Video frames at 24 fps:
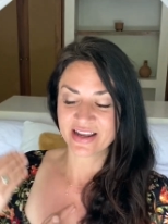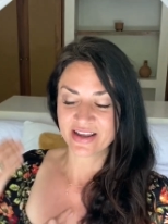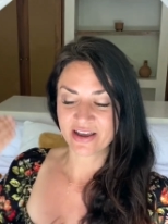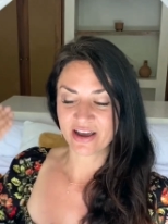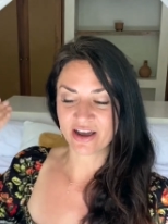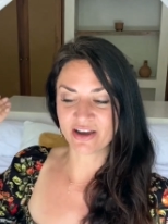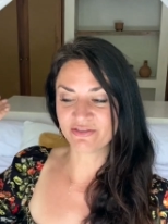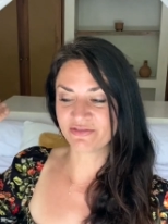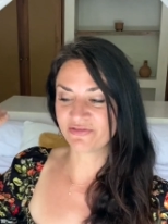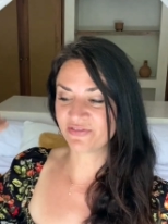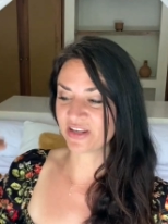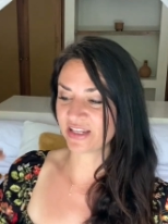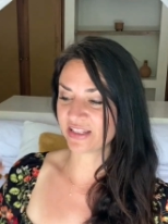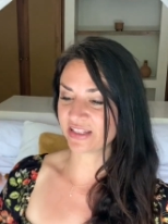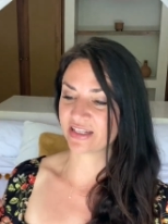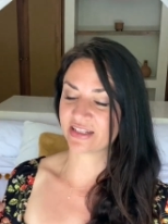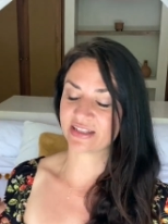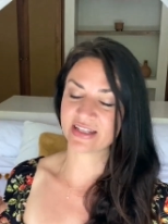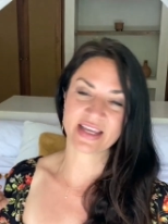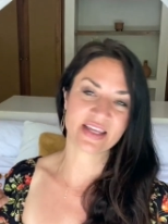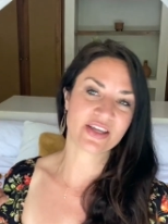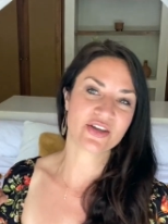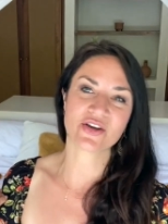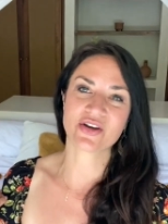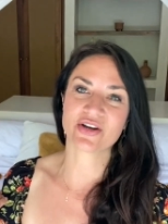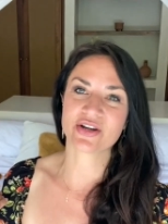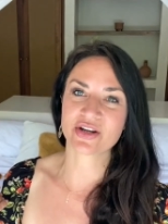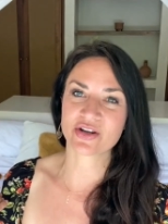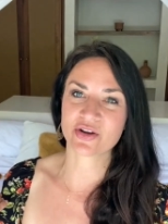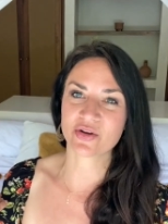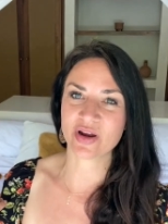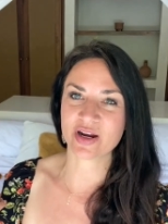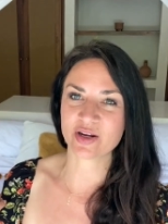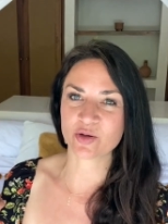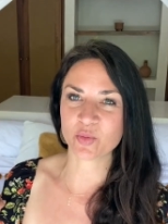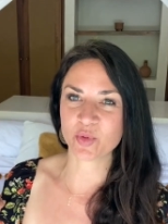of feeling like you're an
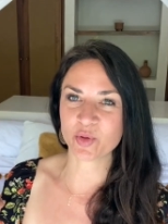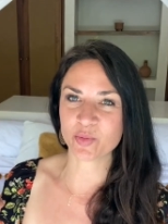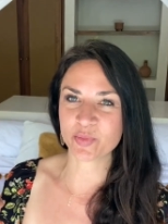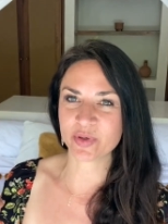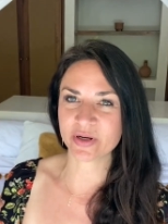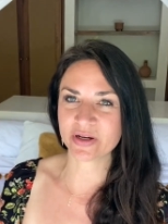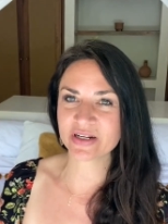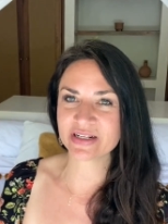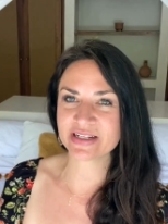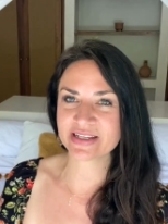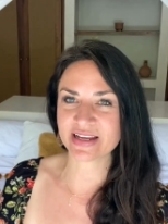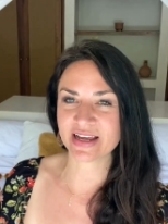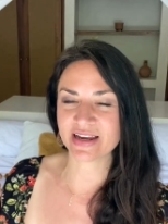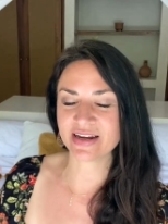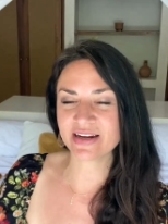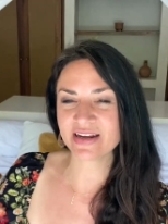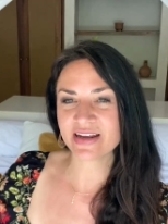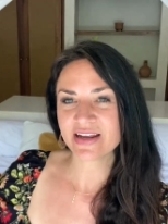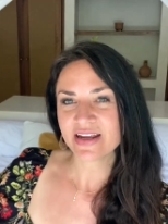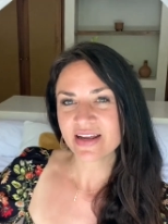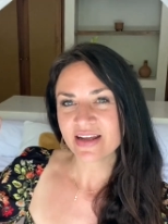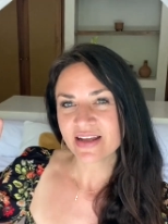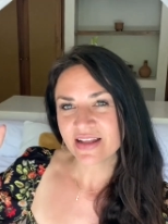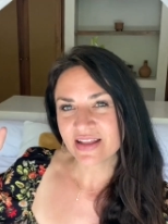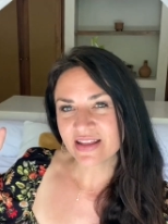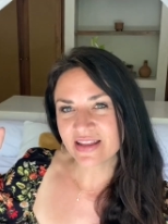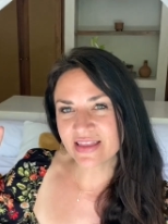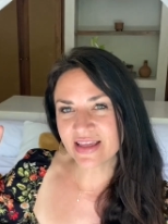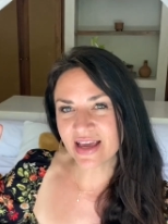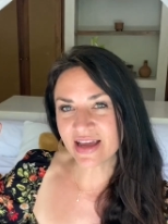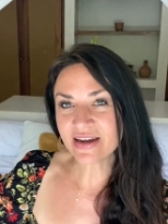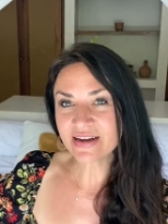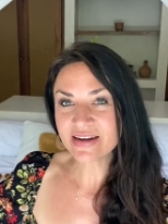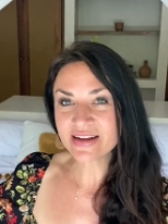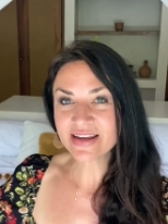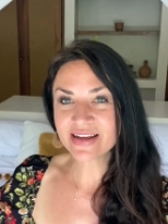incredible person,
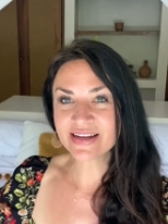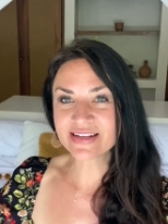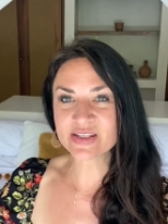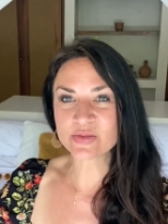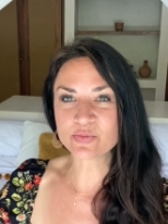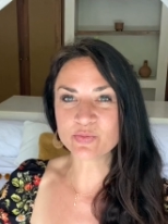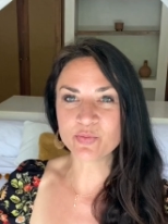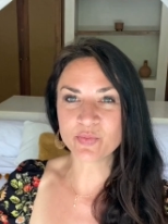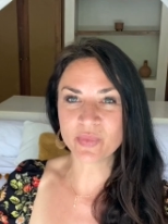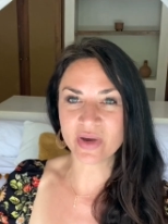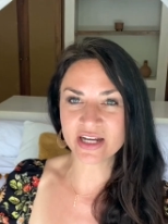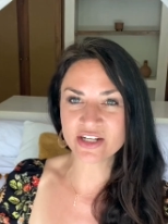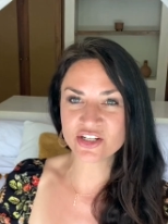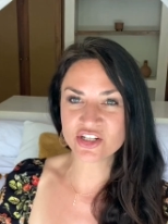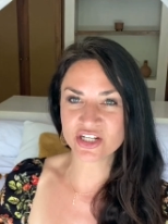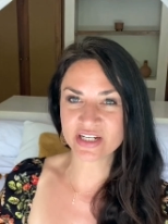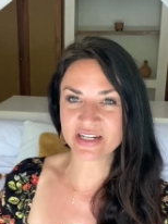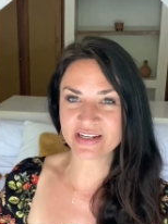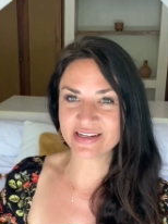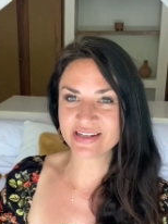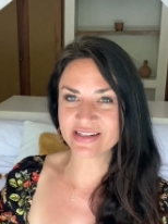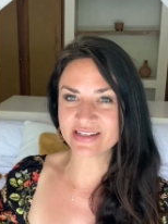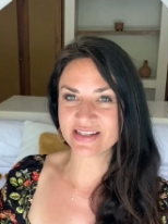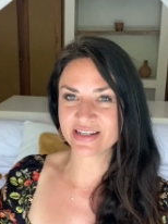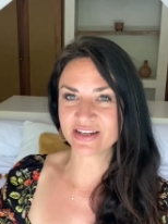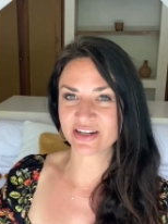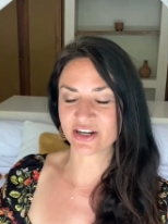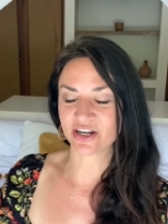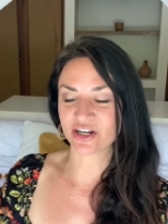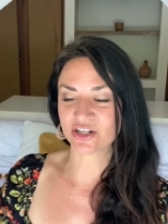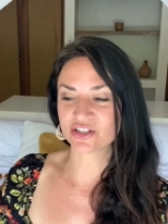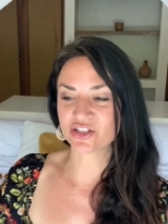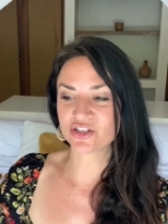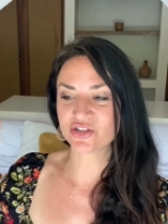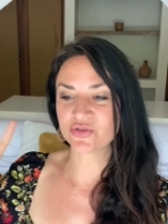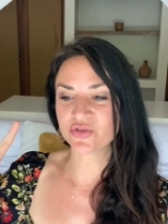then it's much
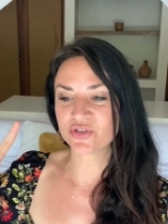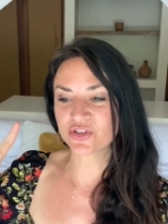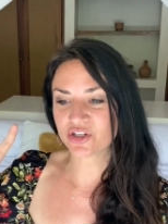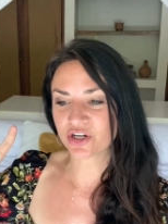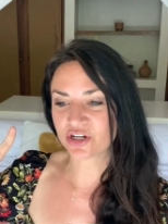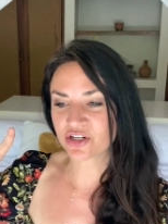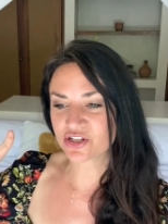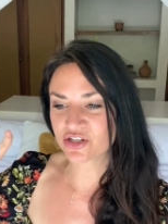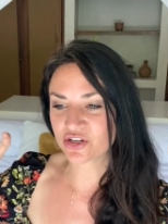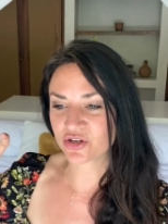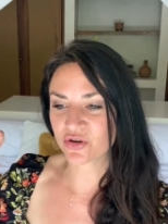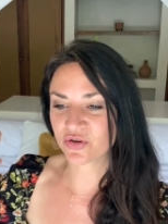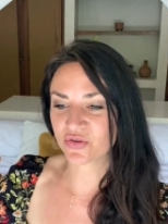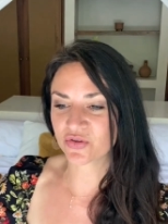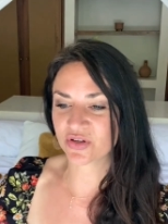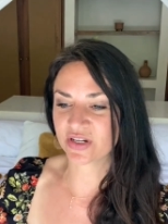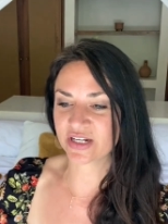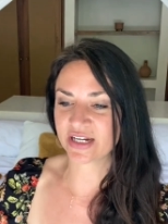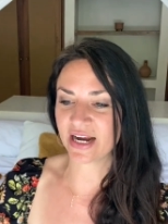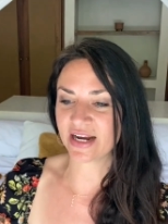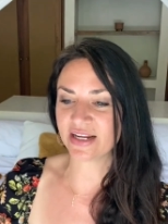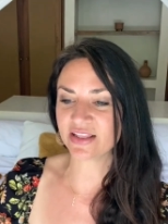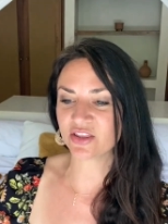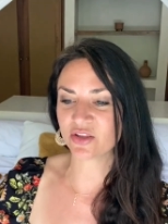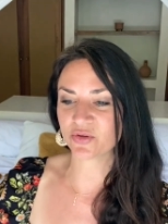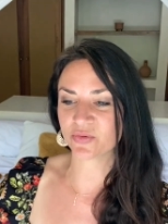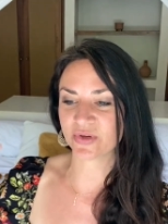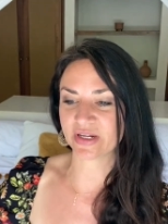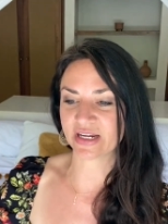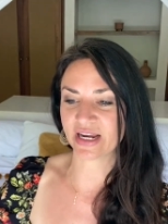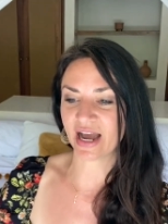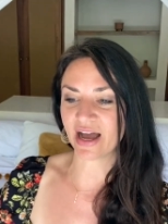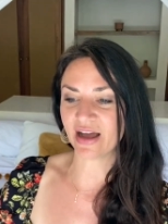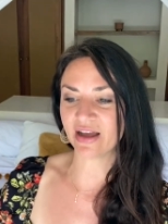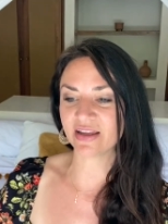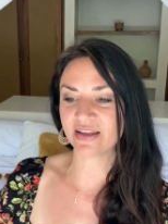easier to start to create the
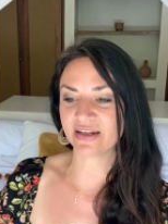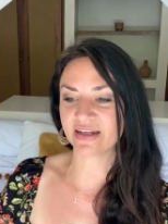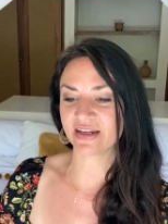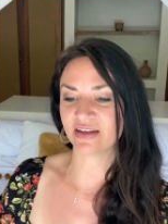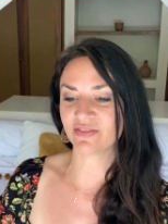reality